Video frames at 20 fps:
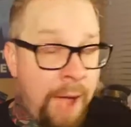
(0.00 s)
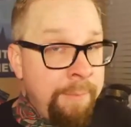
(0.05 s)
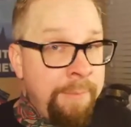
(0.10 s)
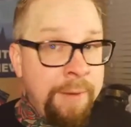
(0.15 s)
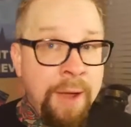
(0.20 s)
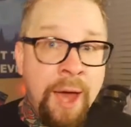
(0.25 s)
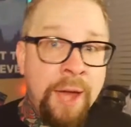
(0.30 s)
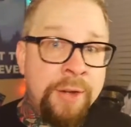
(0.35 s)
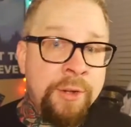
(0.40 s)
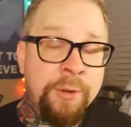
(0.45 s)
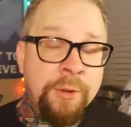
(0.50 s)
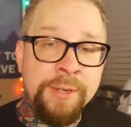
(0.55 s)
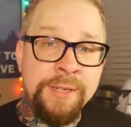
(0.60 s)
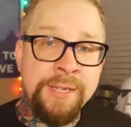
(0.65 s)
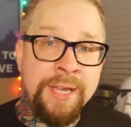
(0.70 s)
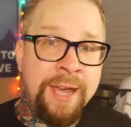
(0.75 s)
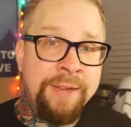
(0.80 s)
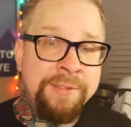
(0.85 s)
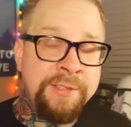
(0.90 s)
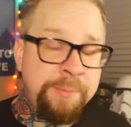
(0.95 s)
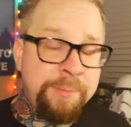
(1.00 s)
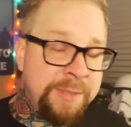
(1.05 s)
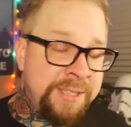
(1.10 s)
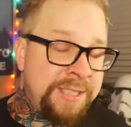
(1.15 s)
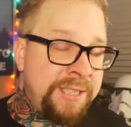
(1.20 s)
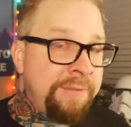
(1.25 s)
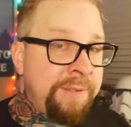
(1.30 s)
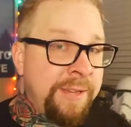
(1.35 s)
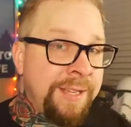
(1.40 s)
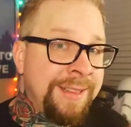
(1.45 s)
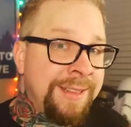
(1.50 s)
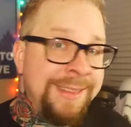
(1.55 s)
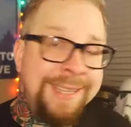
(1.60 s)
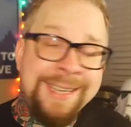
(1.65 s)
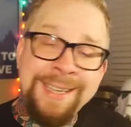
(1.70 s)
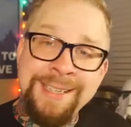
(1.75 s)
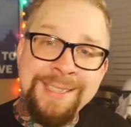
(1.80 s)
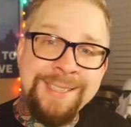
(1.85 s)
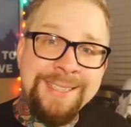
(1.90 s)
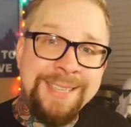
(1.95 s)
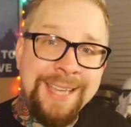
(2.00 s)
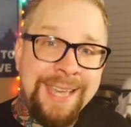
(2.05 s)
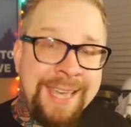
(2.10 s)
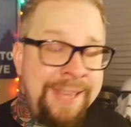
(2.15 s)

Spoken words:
I'm not going to have specific links